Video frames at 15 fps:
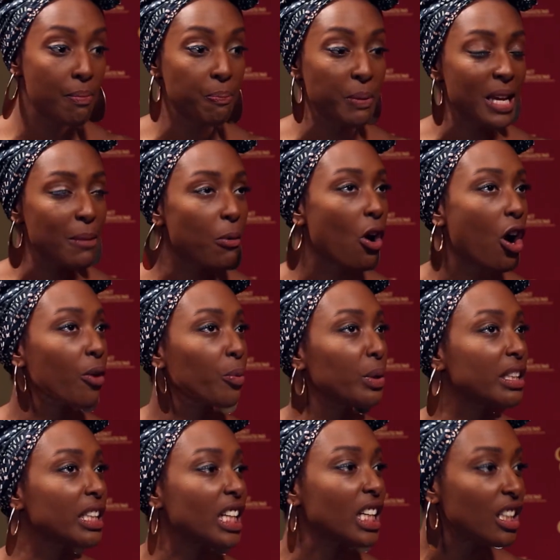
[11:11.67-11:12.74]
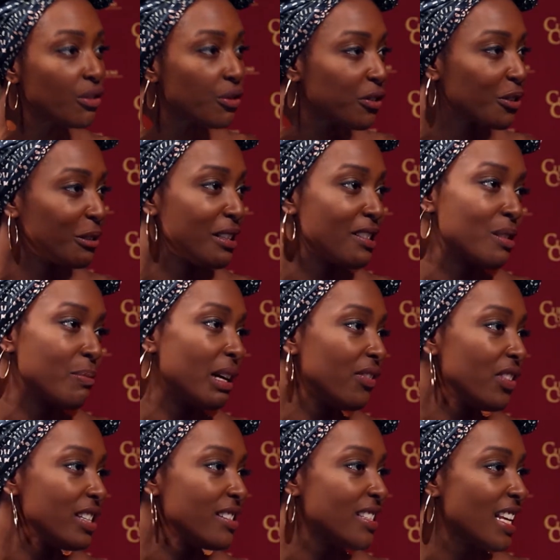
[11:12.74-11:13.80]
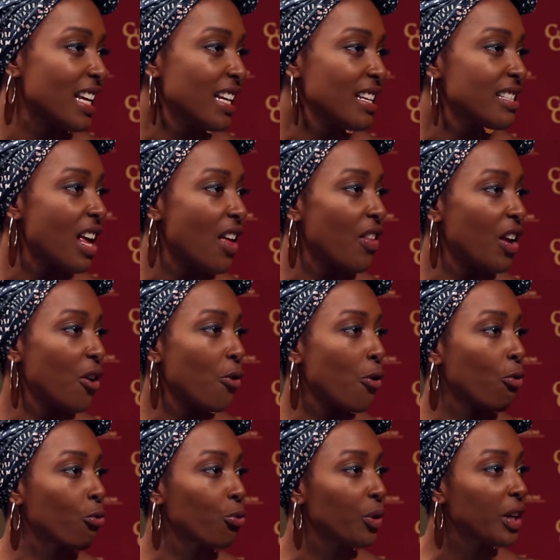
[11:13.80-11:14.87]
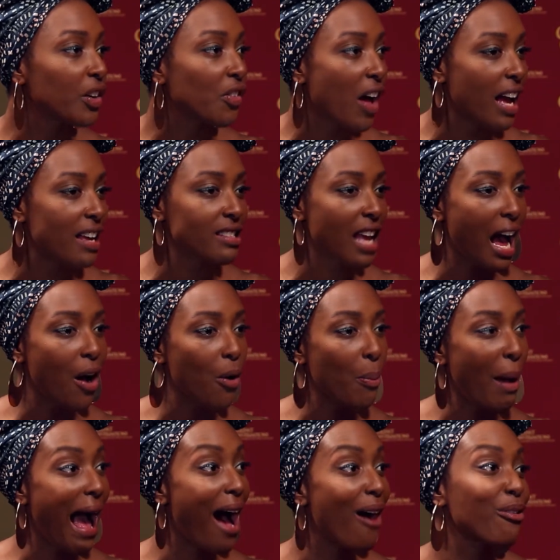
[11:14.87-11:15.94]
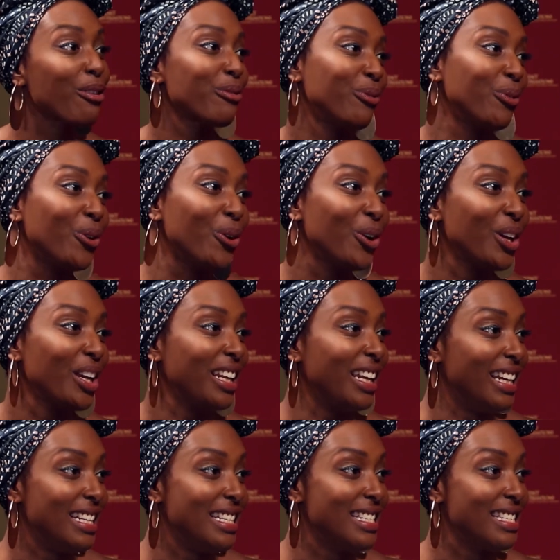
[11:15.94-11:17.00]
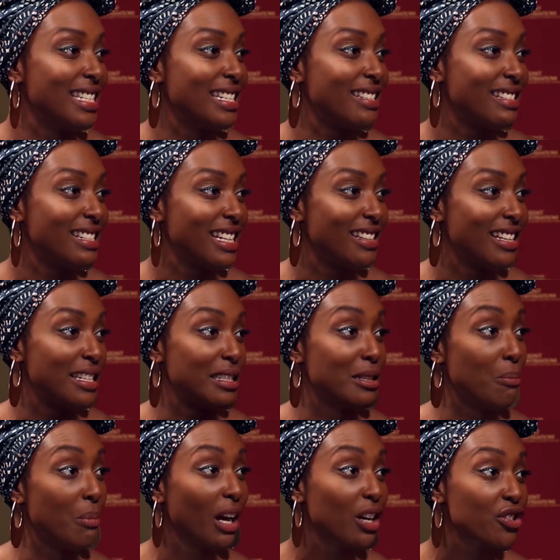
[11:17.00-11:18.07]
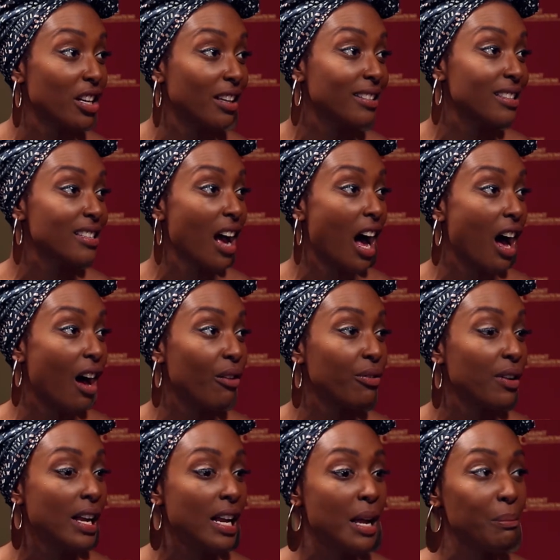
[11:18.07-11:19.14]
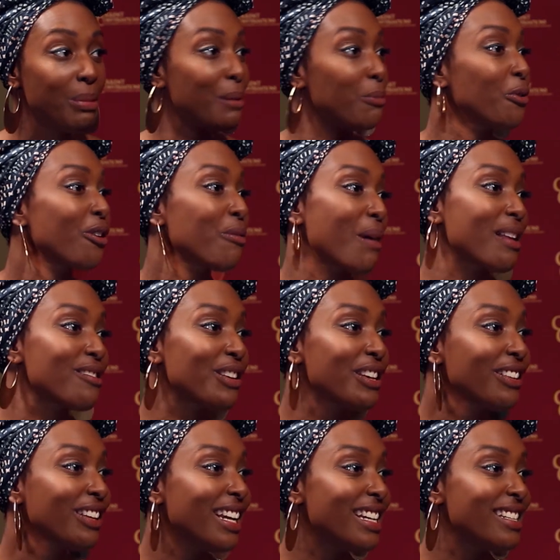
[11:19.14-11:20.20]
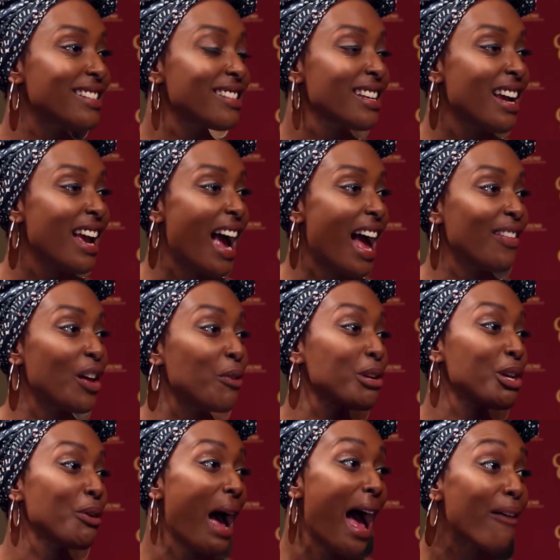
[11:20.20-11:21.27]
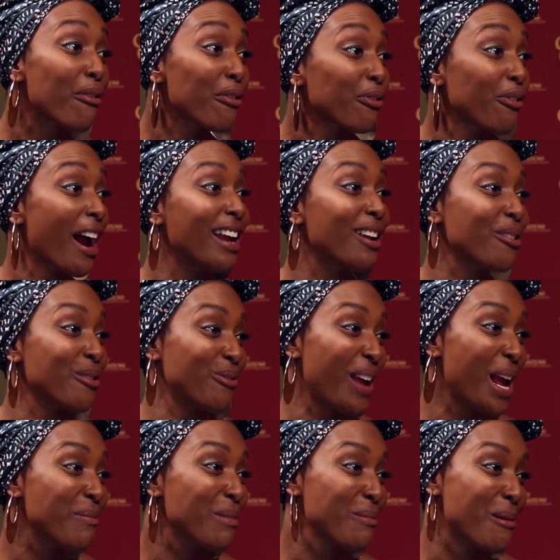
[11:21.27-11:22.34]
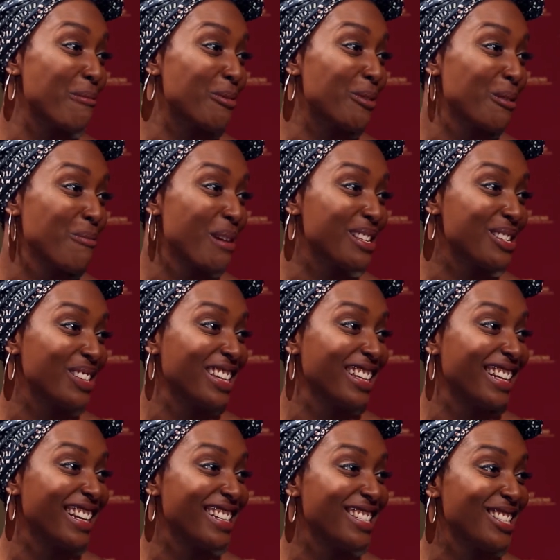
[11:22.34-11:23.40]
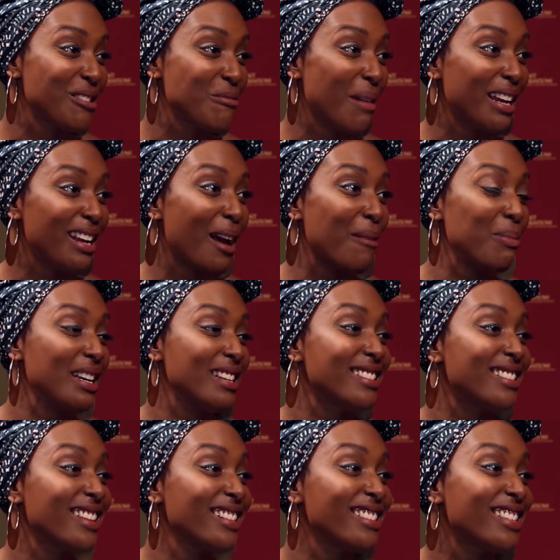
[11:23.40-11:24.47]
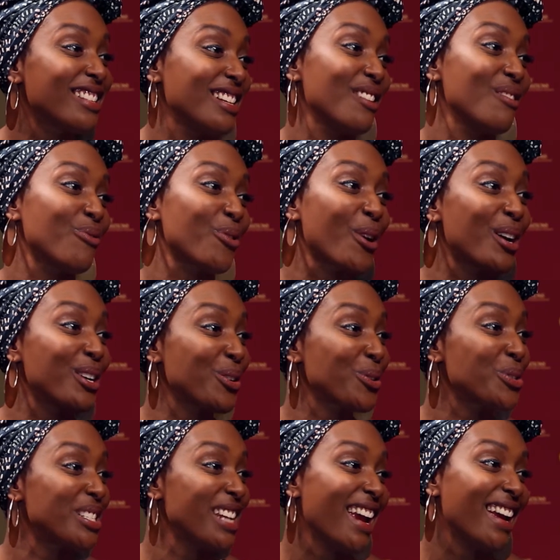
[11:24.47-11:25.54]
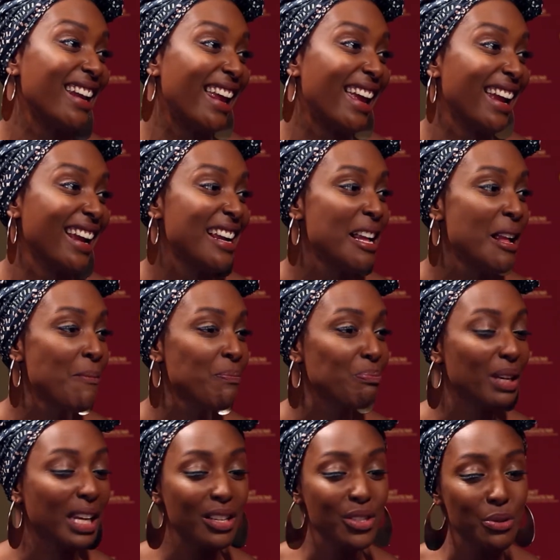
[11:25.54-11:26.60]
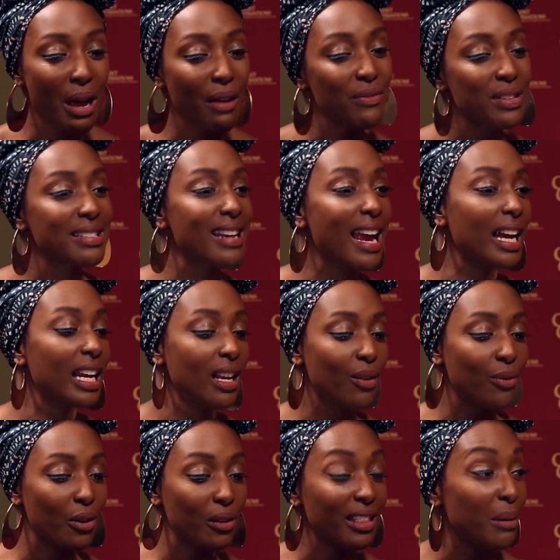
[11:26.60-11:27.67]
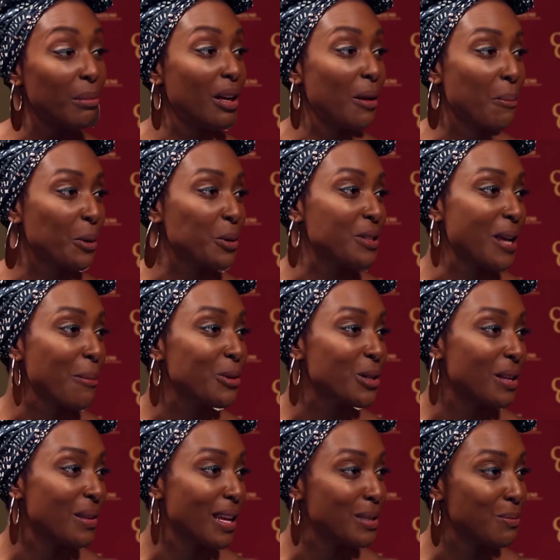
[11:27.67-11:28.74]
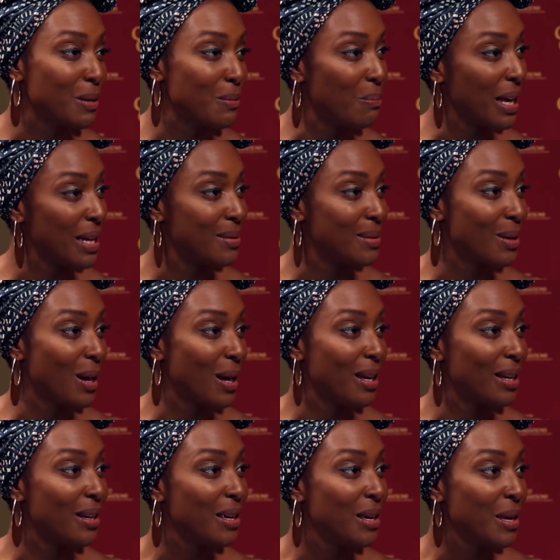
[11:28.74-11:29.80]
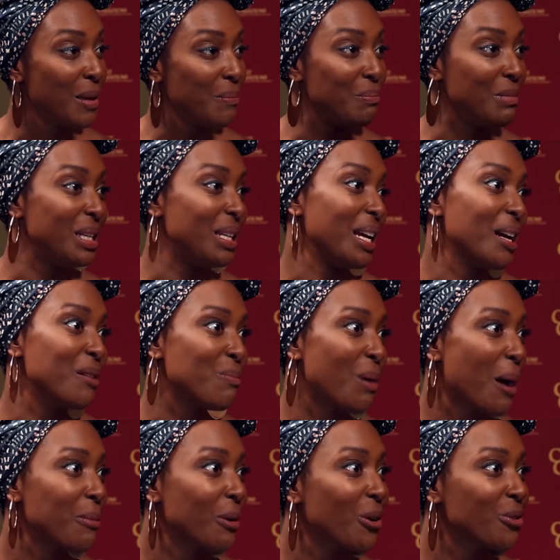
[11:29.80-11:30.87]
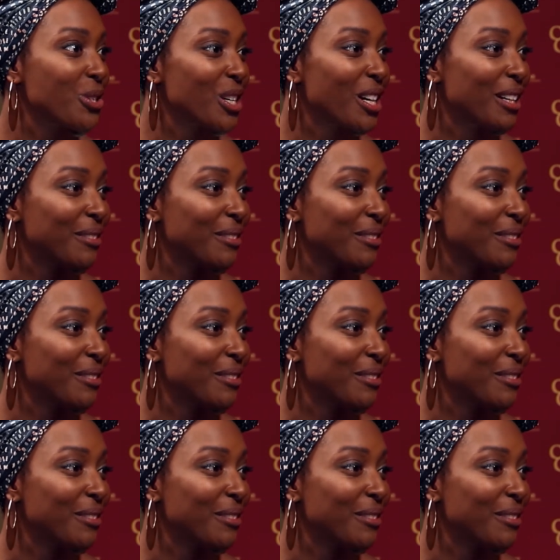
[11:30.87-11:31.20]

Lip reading: People are really influenced by these things, and they don't realize how powerful it is to see these depictions of people with mental illness. And then when you have a friend or family member with mental illness, you might not be as sensitive or understanding because you have this negative or limited perception that's been based on media and pop culture.